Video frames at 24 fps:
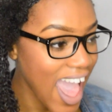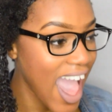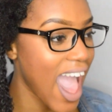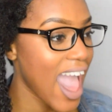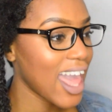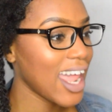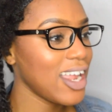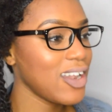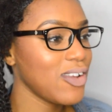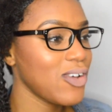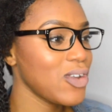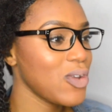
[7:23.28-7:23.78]

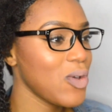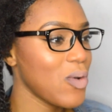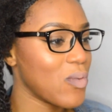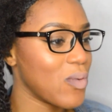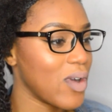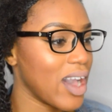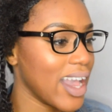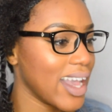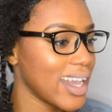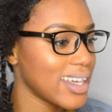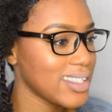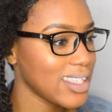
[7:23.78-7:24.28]
and I don't know
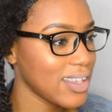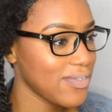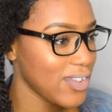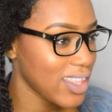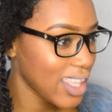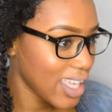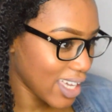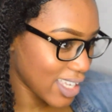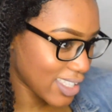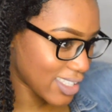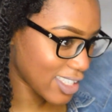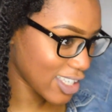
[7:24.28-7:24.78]
why, because I feel
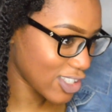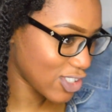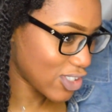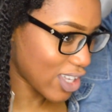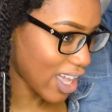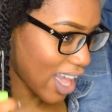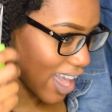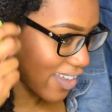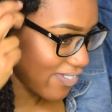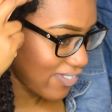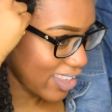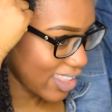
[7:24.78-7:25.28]
like
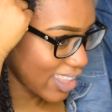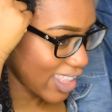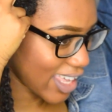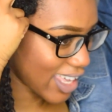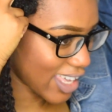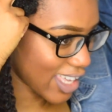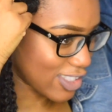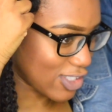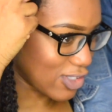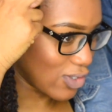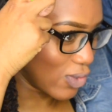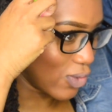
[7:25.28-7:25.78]
I feel like
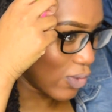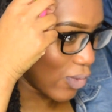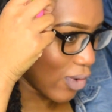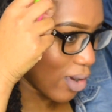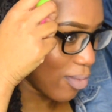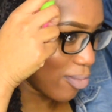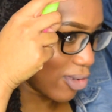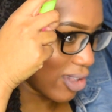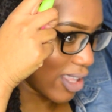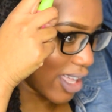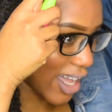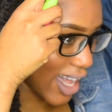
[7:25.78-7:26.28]
it's
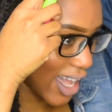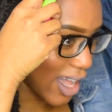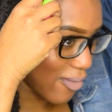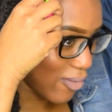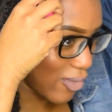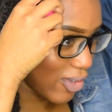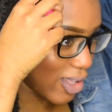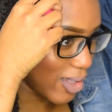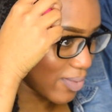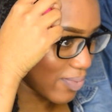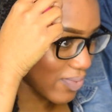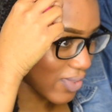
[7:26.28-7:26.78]
normal. Like
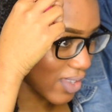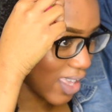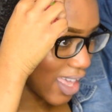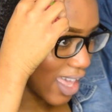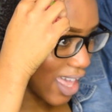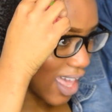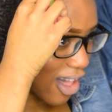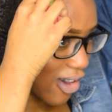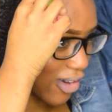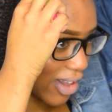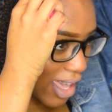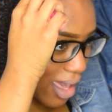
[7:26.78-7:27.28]
well,
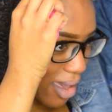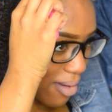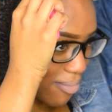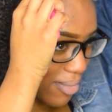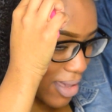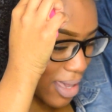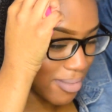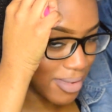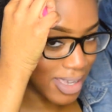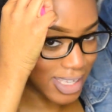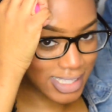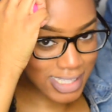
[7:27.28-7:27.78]
okay,
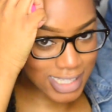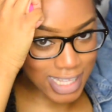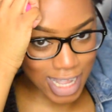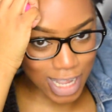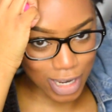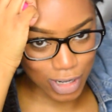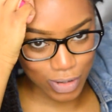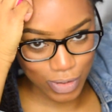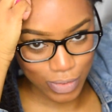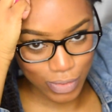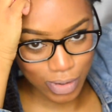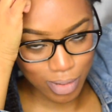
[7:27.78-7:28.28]
maybe it's
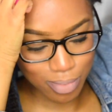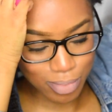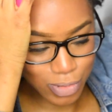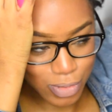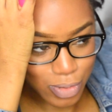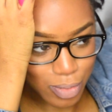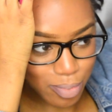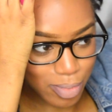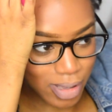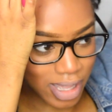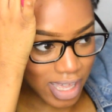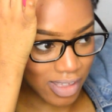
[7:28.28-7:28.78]
not
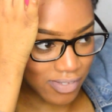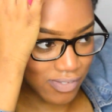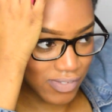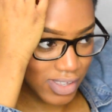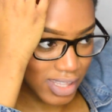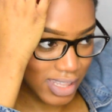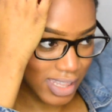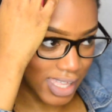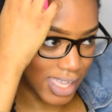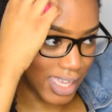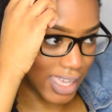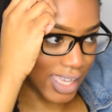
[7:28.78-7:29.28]
normal, but I
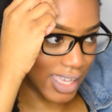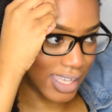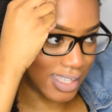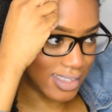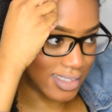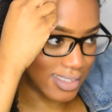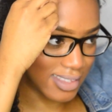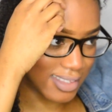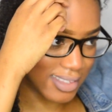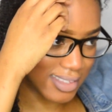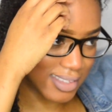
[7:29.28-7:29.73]
feel like it's